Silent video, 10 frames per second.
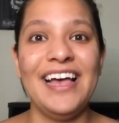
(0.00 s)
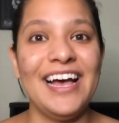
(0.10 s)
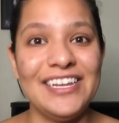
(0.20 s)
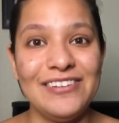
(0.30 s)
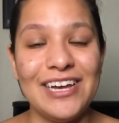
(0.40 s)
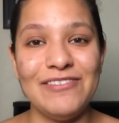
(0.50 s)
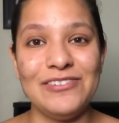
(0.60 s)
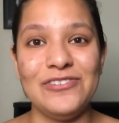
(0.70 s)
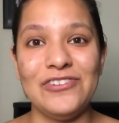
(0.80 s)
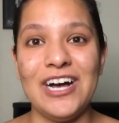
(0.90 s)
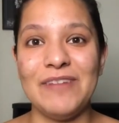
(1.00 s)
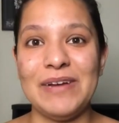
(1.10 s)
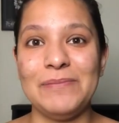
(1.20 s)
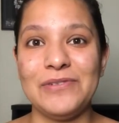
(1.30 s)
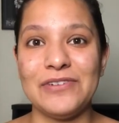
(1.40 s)
I do have a new job.
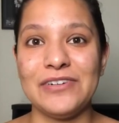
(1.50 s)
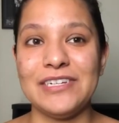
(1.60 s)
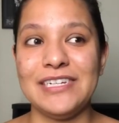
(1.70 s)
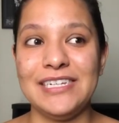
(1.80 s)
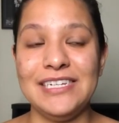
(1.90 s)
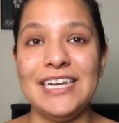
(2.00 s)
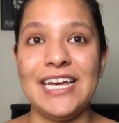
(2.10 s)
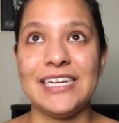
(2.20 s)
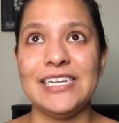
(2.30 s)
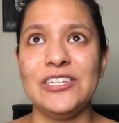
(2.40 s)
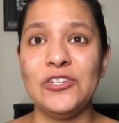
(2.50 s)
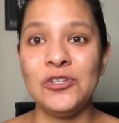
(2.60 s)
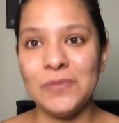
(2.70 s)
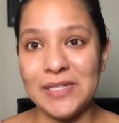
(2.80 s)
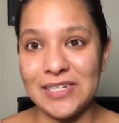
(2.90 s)
I'm starting next in
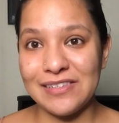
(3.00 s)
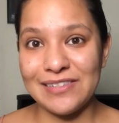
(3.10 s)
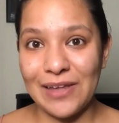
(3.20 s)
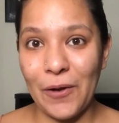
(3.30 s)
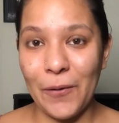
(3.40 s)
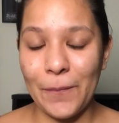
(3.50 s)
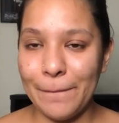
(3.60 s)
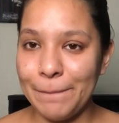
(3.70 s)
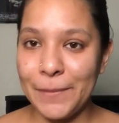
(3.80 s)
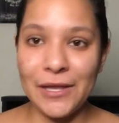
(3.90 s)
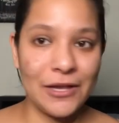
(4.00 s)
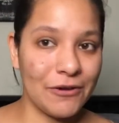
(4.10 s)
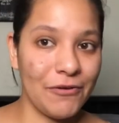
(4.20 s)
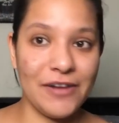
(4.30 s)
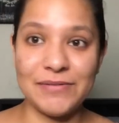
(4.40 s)
2 weeks, so
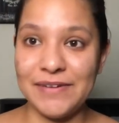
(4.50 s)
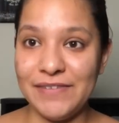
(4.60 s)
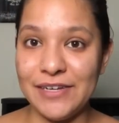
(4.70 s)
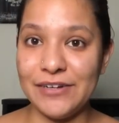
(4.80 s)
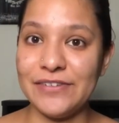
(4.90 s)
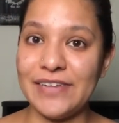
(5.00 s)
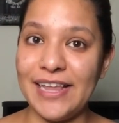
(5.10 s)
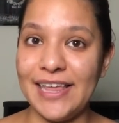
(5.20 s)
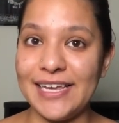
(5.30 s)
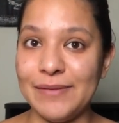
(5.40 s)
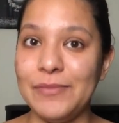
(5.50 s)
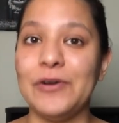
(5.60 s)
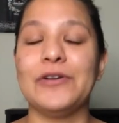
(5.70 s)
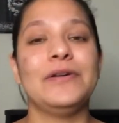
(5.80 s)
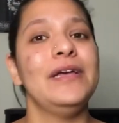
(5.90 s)
cross my fingers, I like it
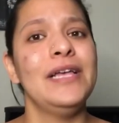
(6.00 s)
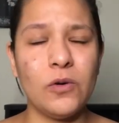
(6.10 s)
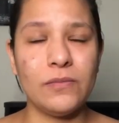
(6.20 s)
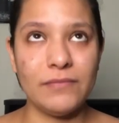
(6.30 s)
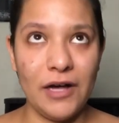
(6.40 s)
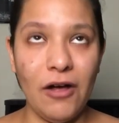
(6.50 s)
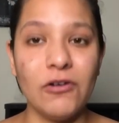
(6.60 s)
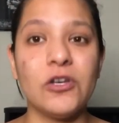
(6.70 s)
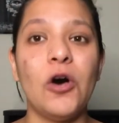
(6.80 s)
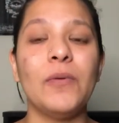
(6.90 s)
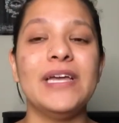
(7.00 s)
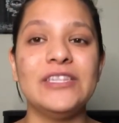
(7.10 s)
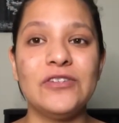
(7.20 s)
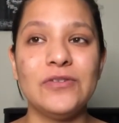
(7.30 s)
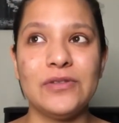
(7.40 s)
more. I'll go
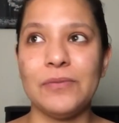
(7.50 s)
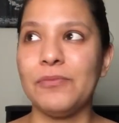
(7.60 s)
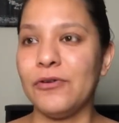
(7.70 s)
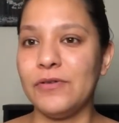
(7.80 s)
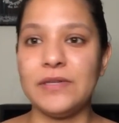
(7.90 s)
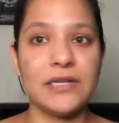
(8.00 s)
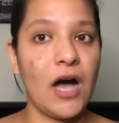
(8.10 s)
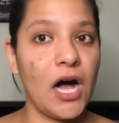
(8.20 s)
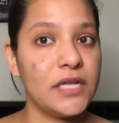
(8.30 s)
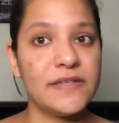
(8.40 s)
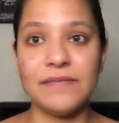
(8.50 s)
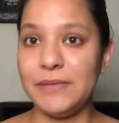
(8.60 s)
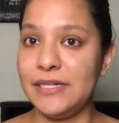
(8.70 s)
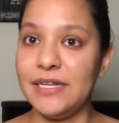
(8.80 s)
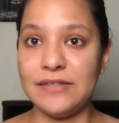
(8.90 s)
into the pros and cons of
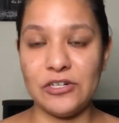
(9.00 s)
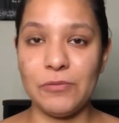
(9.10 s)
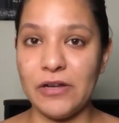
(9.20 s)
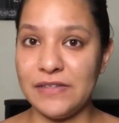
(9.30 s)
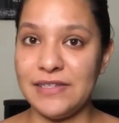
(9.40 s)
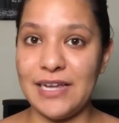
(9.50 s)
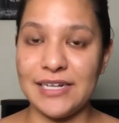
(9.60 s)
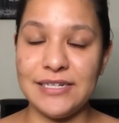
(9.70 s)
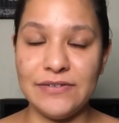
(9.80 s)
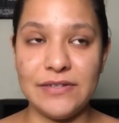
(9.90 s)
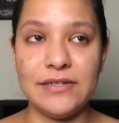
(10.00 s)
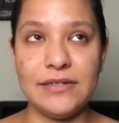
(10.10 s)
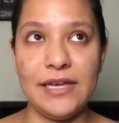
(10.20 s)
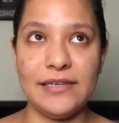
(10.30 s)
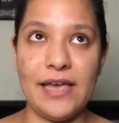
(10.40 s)
being a sterile processing
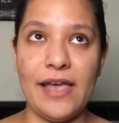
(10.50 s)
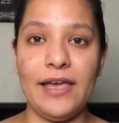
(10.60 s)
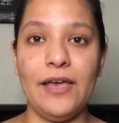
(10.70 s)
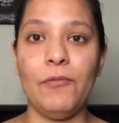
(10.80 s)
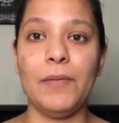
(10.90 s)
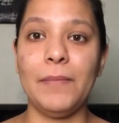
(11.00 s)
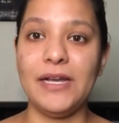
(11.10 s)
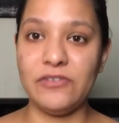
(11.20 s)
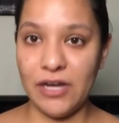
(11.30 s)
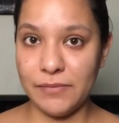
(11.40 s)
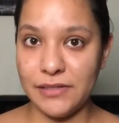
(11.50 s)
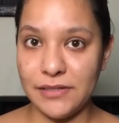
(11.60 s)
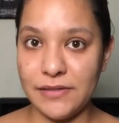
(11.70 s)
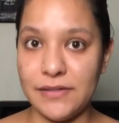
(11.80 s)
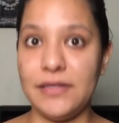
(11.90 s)
technician, aka what my job
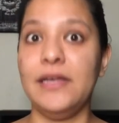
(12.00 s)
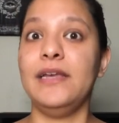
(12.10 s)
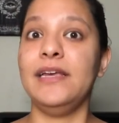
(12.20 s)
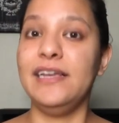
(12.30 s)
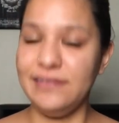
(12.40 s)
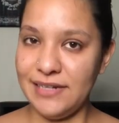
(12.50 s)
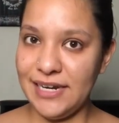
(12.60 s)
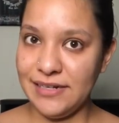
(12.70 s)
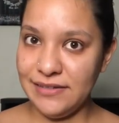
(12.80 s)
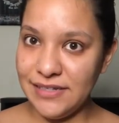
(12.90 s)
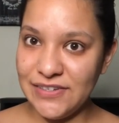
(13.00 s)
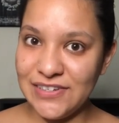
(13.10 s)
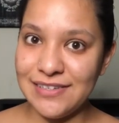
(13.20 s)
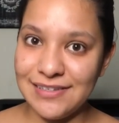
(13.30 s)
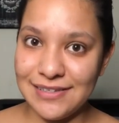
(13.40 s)
is an
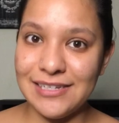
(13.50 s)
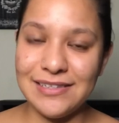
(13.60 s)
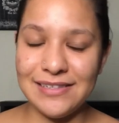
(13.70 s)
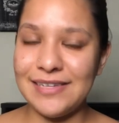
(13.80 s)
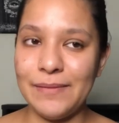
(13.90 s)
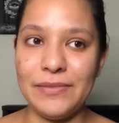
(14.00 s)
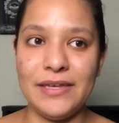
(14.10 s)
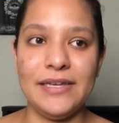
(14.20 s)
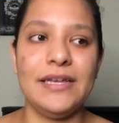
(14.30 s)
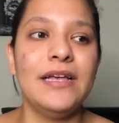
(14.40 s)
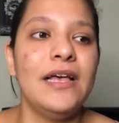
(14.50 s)
anesthesia assistant, the same thing.